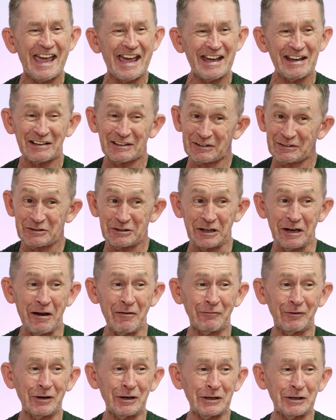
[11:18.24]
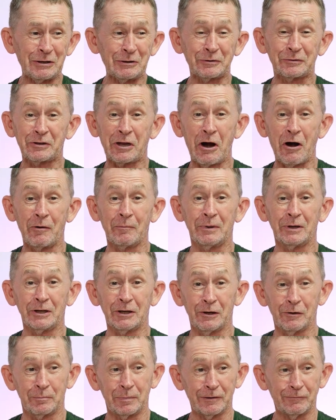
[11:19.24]
uh she never used
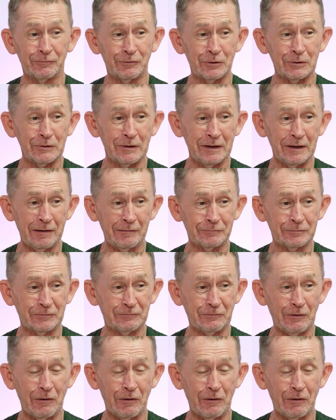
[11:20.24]
terminal before and I've